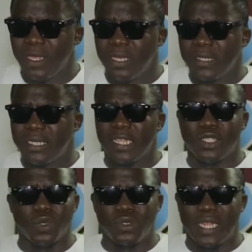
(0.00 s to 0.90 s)
You understand?
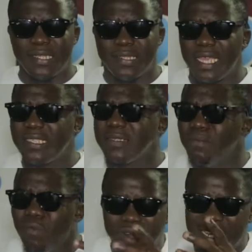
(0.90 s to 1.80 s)
So there is there's
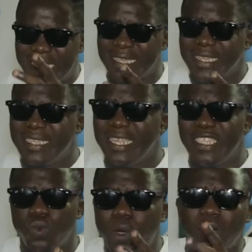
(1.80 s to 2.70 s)
money
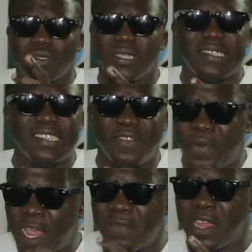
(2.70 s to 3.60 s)
his world—it It is
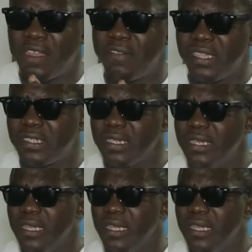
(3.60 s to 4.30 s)
very, very rich.